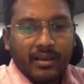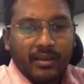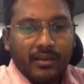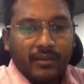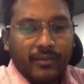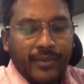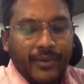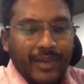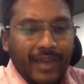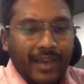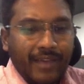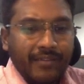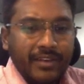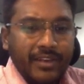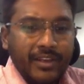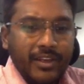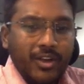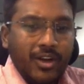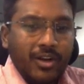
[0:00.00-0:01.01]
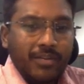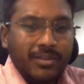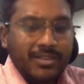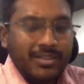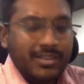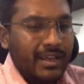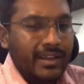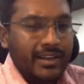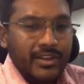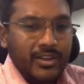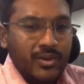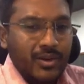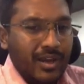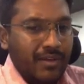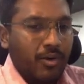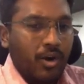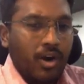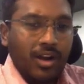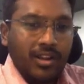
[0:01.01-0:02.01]
When you have an e-commerce site, you
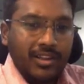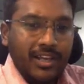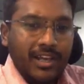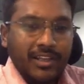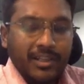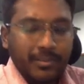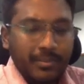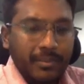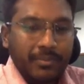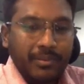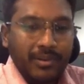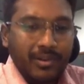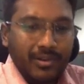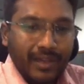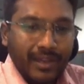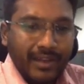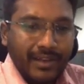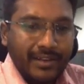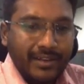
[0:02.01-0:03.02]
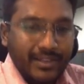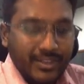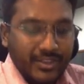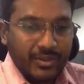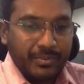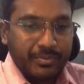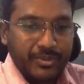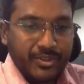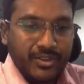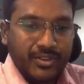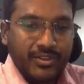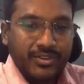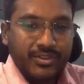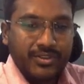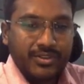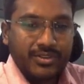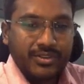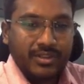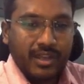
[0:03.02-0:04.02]
have all the other people write
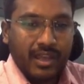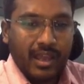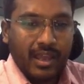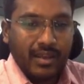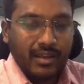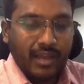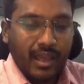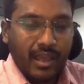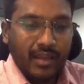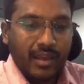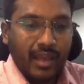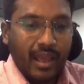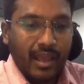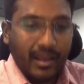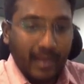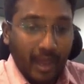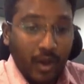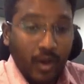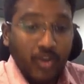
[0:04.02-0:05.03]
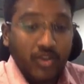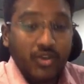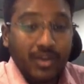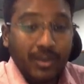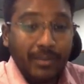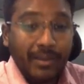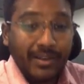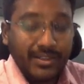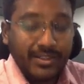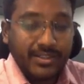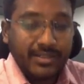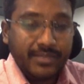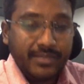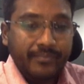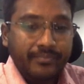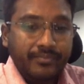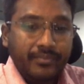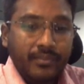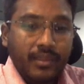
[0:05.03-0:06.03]
descriptions and also comments.
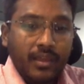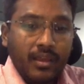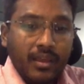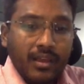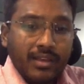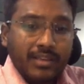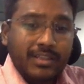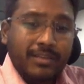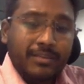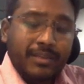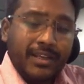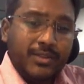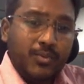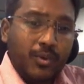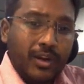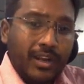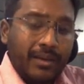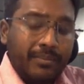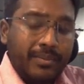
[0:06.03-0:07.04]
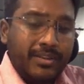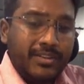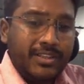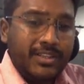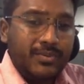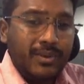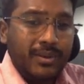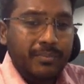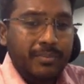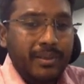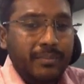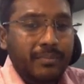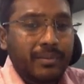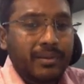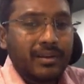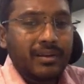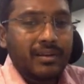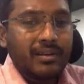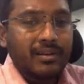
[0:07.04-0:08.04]
Sometimes what happens is when
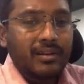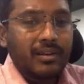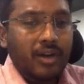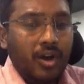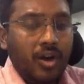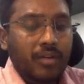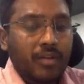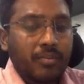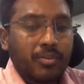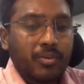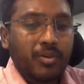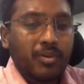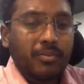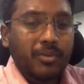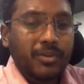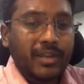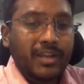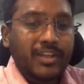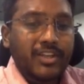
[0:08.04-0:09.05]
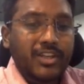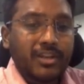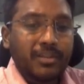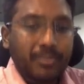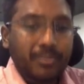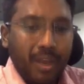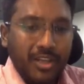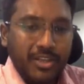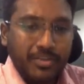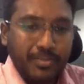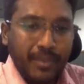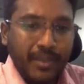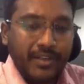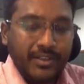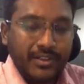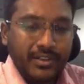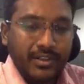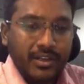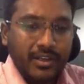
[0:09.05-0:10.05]
people or potential
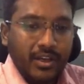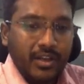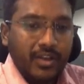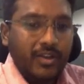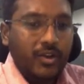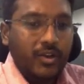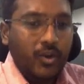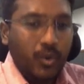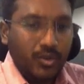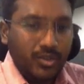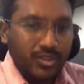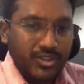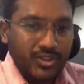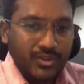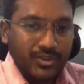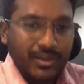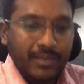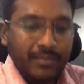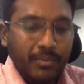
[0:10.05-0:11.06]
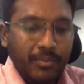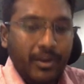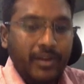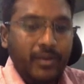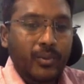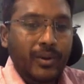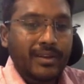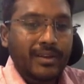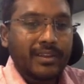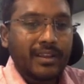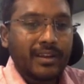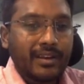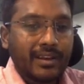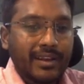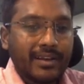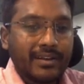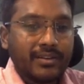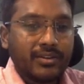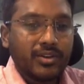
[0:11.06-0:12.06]
prospect goes to that point where they
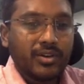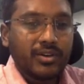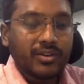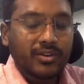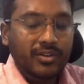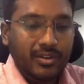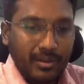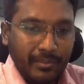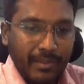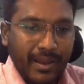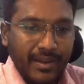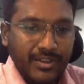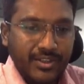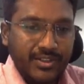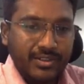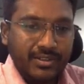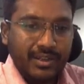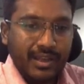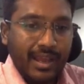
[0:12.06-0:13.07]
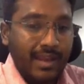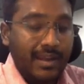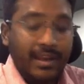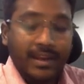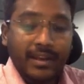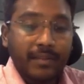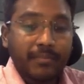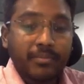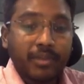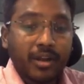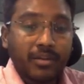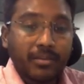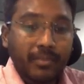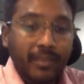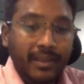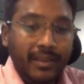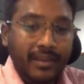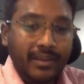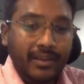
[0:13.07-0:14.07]
read the comments and end up not
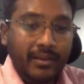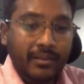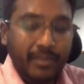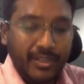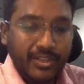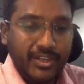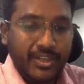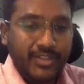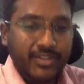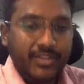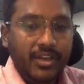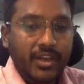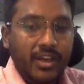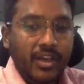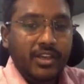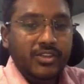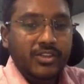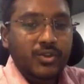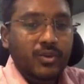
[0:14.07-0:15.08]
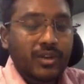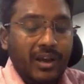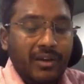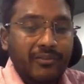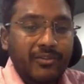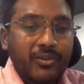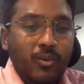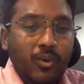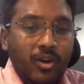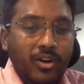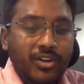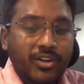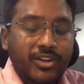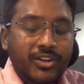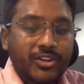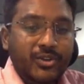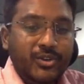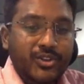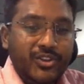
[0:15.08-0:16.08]
making a purchase. So now you
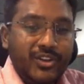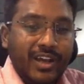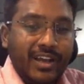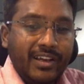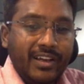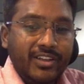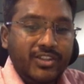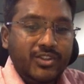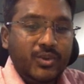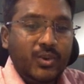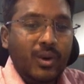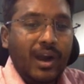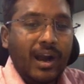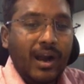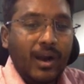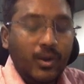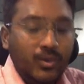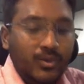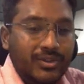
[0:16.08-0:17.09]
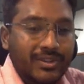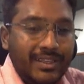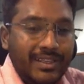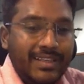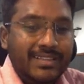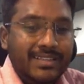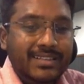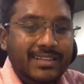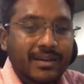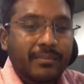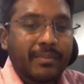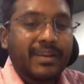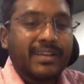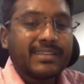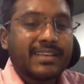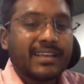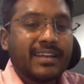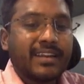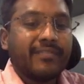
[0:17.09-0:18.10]
wanted to track as to how these
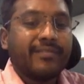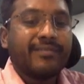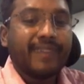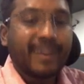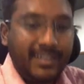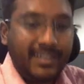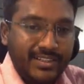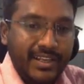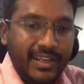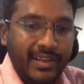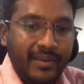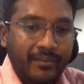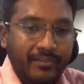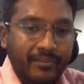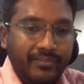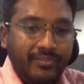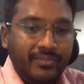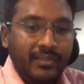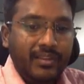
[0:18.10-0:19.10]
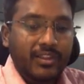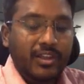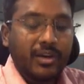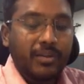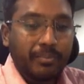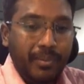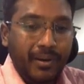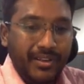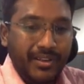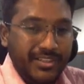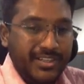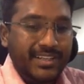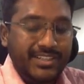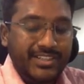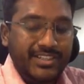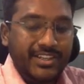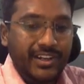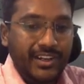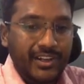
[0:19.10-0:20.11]
comments are affecting the
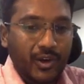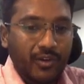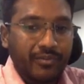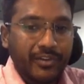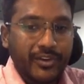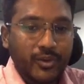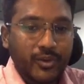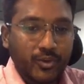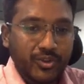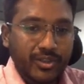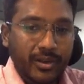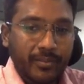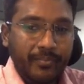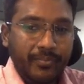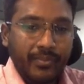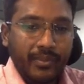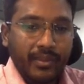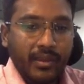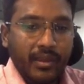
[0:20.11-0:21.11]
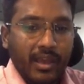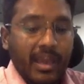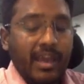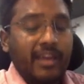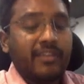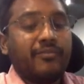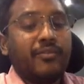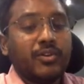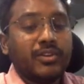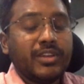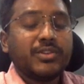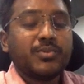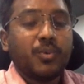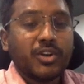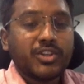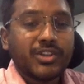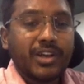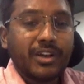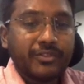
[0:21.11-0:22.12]
purchase journey of a user. And for this,
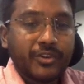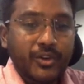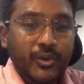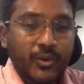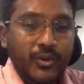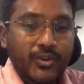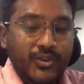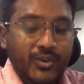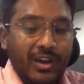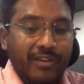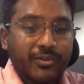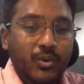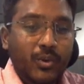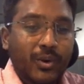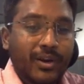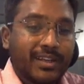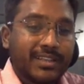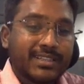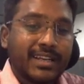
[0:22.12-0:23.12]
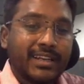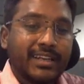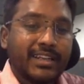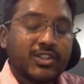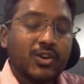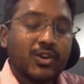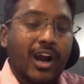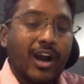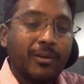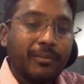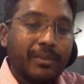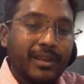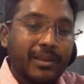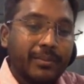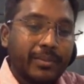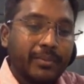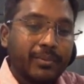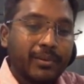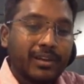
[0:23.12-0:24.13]
what you have to do is you have to understand as to how many
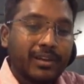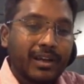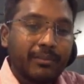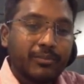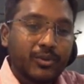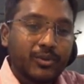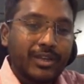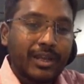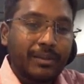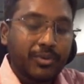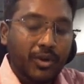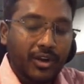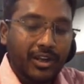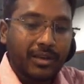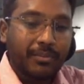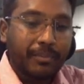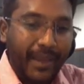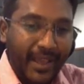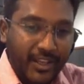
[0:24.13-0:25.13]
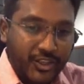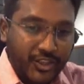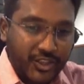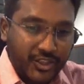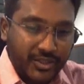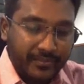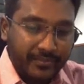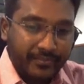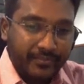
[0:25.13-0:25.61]
people come to that product page